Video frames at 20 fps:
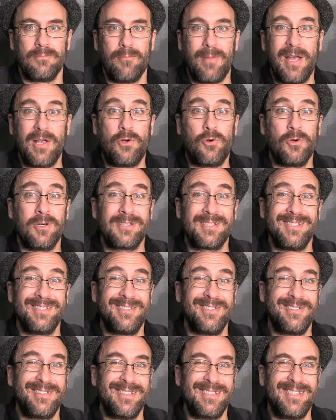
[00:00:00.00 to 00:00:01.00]
My
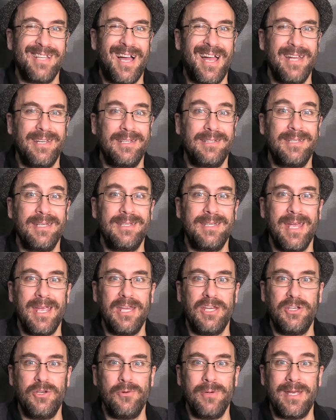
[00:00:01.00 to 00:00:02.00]
courses are designed to
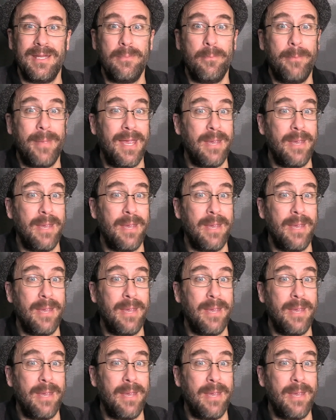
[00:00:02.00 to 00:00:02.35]
take you in